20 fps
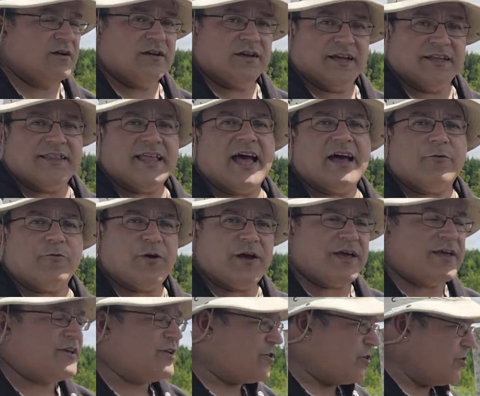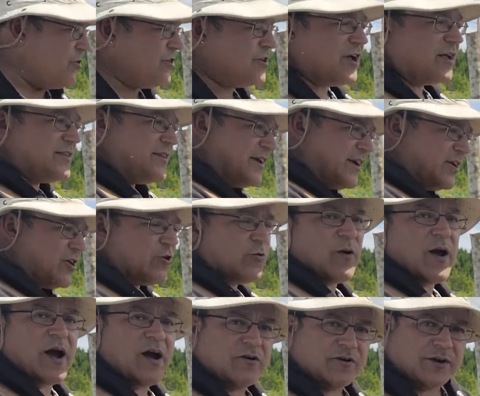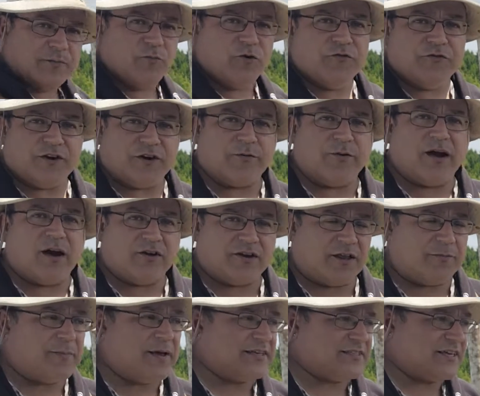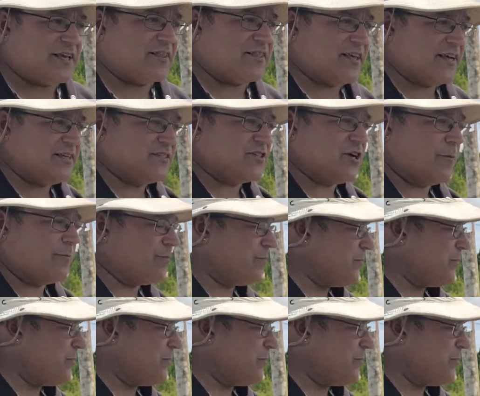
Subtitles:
And that way, you're not digging around and moving around and messing things up.